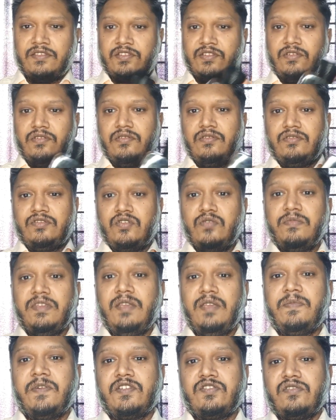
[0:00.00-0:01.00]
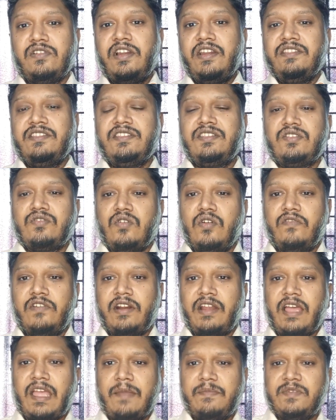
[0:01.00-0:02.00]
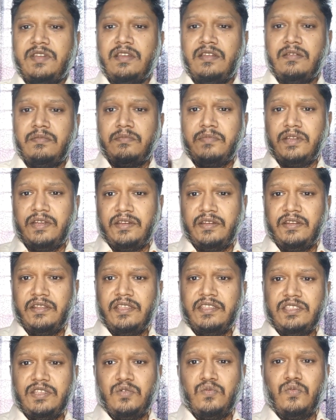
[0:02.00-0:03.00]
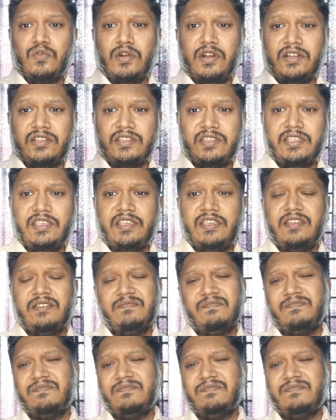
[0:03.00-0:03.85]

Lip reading: So to me personally this is overhyped, but is it worthy?